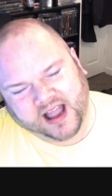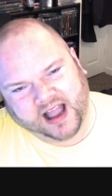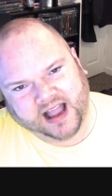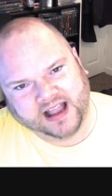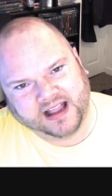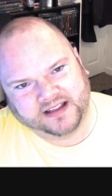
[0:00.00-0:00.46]

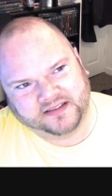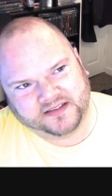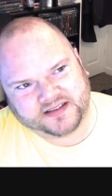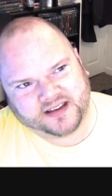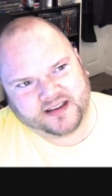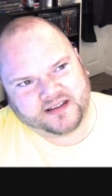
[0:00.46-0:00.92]

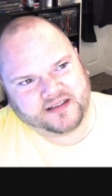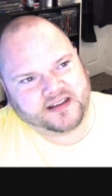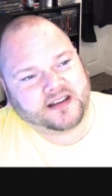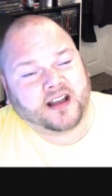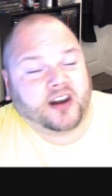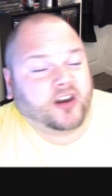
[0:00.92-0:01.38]
and
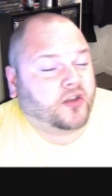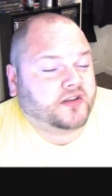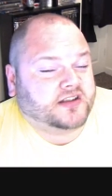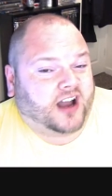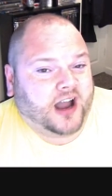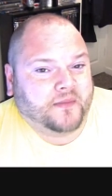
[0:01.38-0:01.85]
a lot of
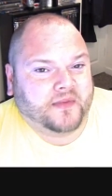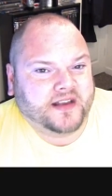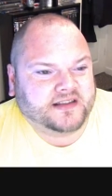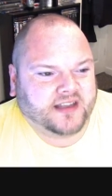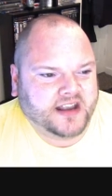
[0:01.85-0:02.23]
the time these,